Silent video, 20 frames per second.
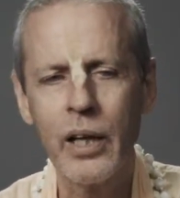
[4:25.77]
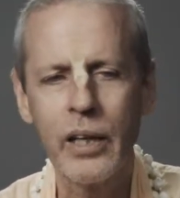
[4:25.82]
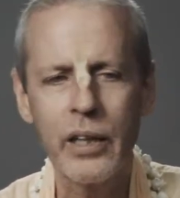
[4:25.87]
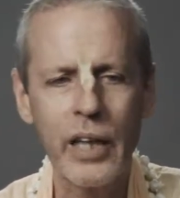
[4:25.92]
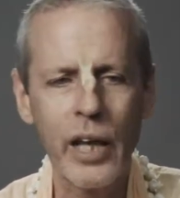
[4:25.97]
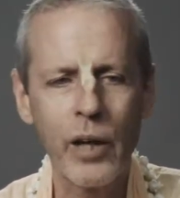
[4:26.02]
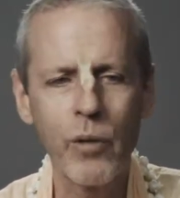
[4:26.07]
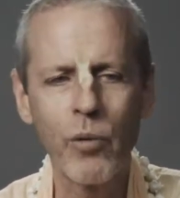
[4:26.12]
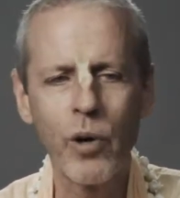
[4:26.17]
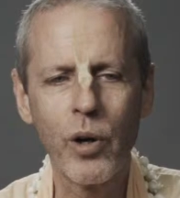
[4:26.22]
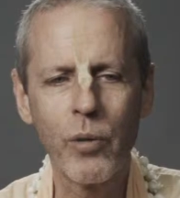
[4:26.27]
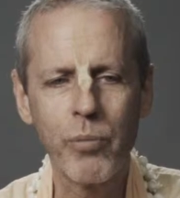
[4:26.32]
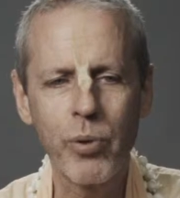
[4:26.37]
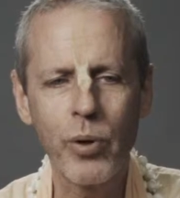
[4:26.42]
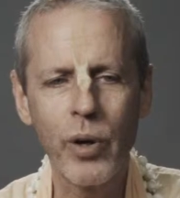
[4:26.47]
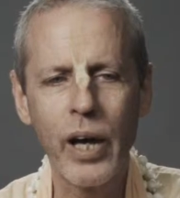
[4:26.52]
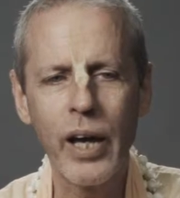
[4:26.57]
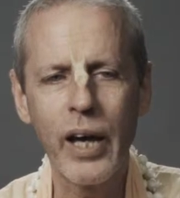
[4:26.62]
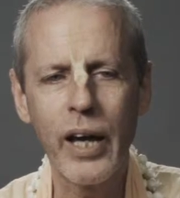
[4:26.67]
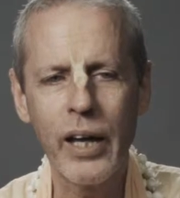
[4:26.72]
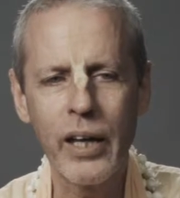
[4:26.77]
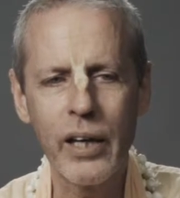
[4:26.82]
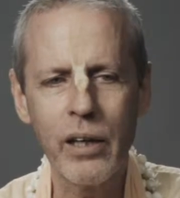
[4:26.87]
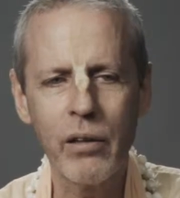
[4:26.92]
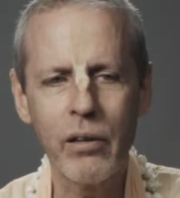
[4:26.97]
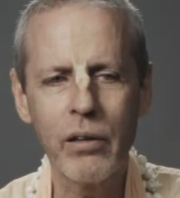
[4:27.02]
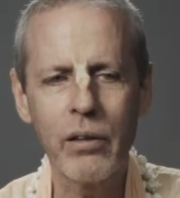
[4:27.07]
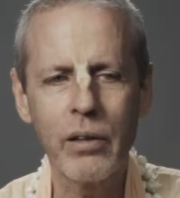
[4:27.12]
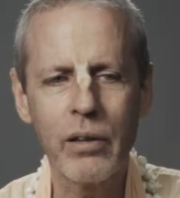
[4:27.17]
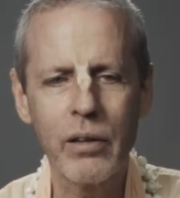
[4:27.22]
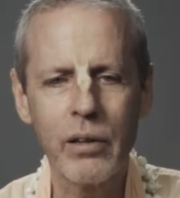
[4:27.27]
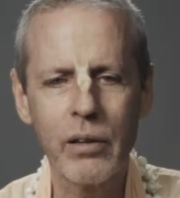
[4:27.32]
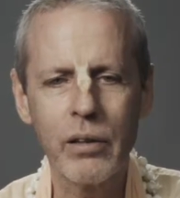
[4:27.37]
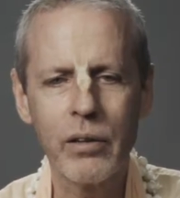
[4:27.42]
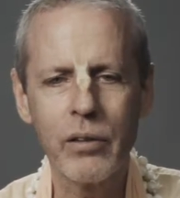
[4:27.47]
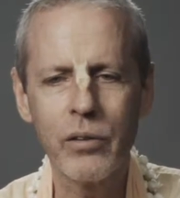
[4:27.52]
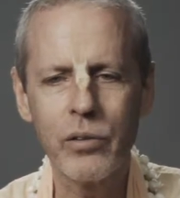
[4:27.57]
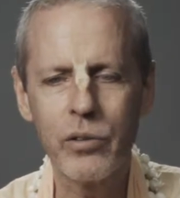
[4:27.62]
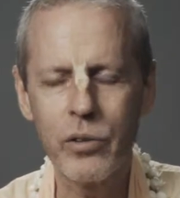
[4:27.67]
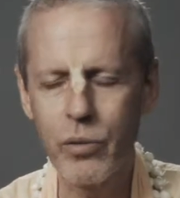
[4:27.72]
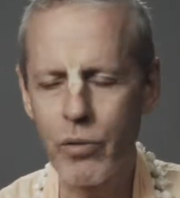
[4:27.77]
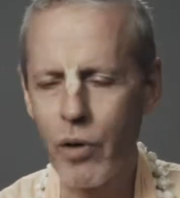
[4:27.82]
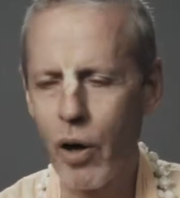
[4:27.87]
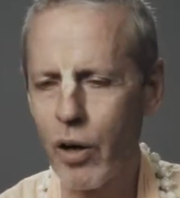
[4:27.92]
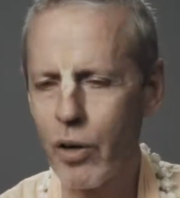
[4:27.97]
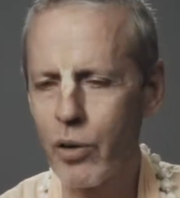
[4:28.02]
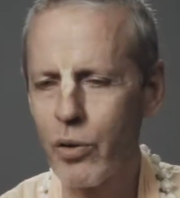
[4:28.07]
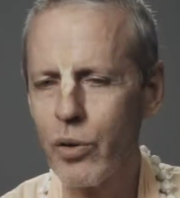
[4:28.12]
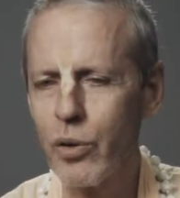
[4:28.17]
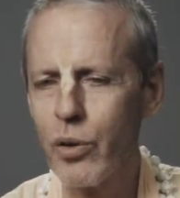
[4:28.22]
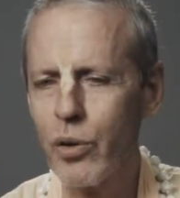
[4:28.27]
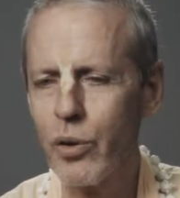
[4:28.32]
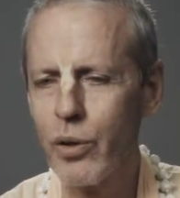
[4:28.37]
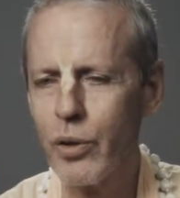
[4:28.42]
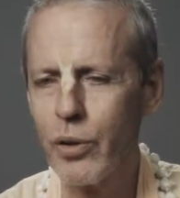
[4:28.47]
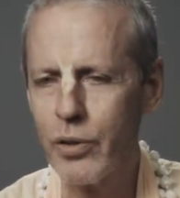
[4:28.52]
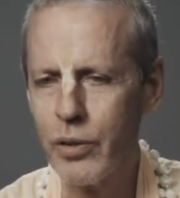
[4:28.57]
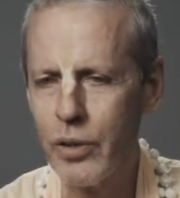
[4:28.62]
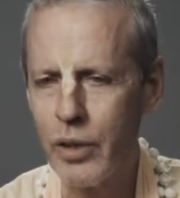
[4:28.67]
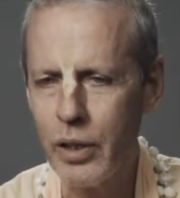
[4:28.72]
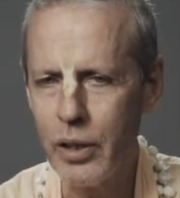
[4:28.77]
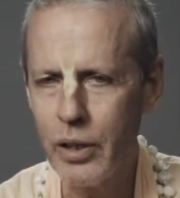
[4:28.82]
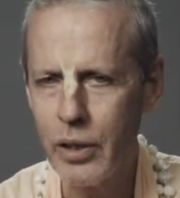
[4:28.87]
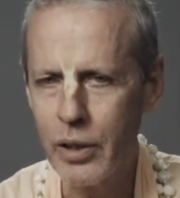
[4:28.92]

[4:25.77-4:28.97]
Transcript: Then we'll pray to our Guru,